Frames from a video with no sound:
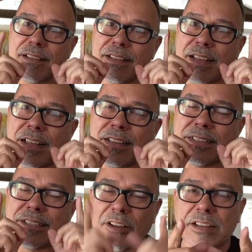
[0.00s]

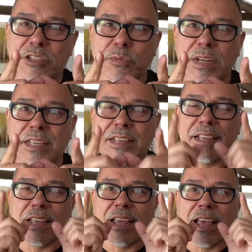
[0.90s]
until next week,
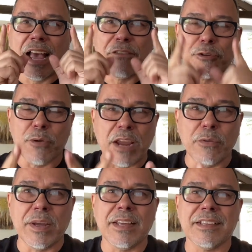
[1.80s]
have a great
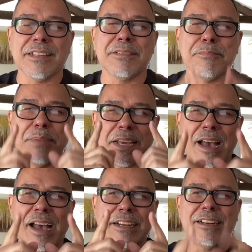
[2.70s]
week. Be
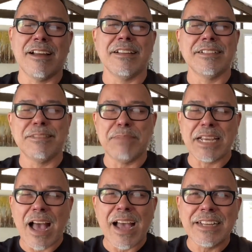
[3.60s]
kind
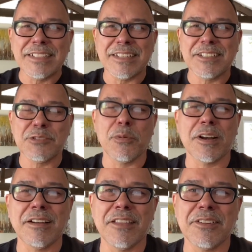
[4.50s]
to one
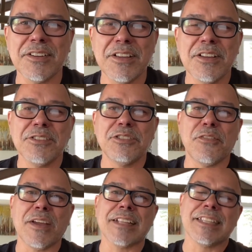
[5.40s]
another. Don't
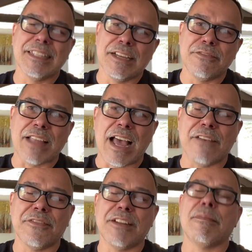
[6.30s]
forget to live,
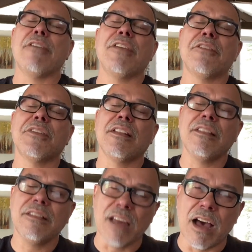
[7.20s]
laugh, and my
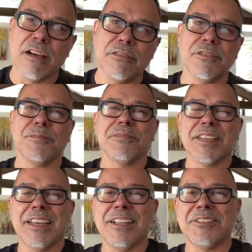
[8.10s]
favorite, love.
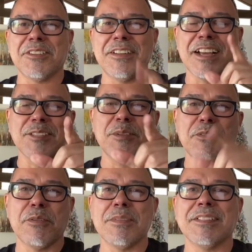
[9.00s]
Until next week
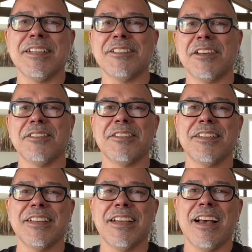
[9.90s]
when we see each other,
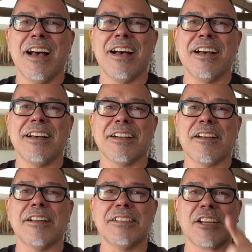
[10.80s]

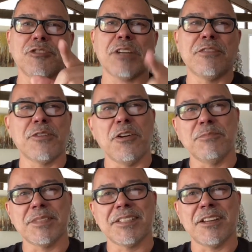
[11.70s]
contact Drake for
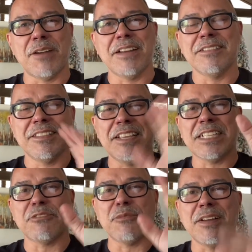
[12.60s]
Homes. All right? Thanks,
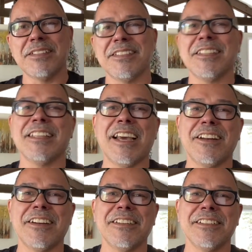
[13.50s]
everyone. See you
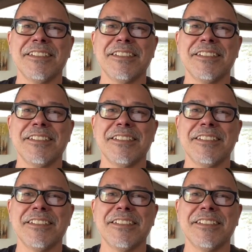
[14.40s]
later.